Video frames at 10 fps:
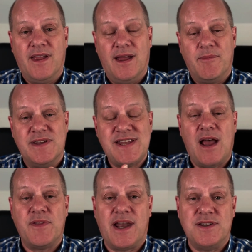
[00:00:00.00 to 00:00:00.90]
is
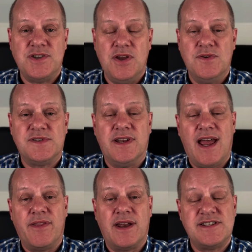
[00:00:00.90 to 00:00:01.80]
how that is used and
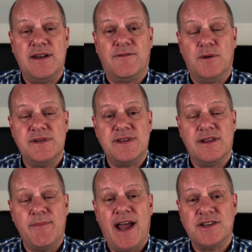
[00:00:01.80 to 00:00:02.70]
how that is influencing
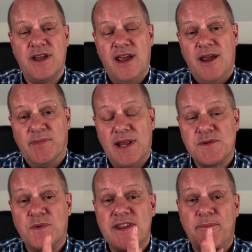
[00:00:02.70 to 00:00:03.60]
the match. But that
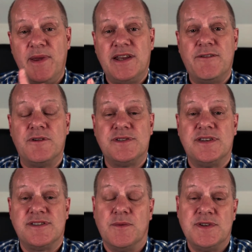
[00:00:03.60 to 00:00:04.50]
was one of the big
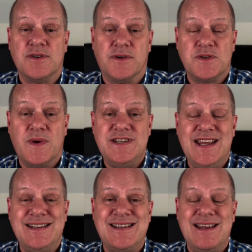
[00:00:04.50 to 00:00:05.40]
differences that we saw in
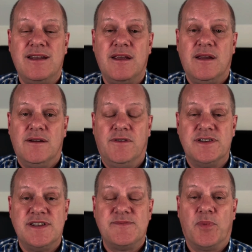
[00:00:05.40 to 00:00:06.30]
2018
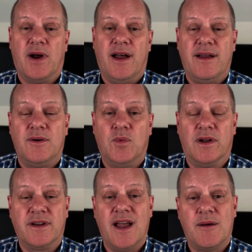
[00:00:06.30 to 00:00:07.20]
versus prior
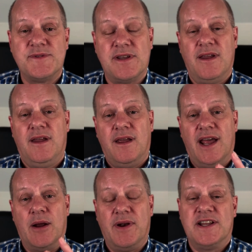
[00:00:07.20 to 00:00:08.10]
World Cups,
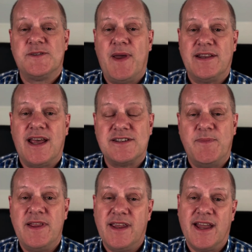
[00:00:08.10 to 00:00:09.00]
and I would expect that to
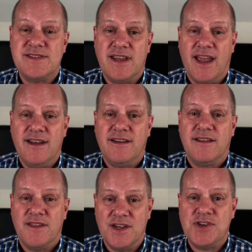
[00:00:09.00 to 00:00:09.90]
be the case again
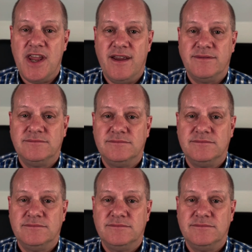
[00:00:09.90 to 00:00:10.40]
this year.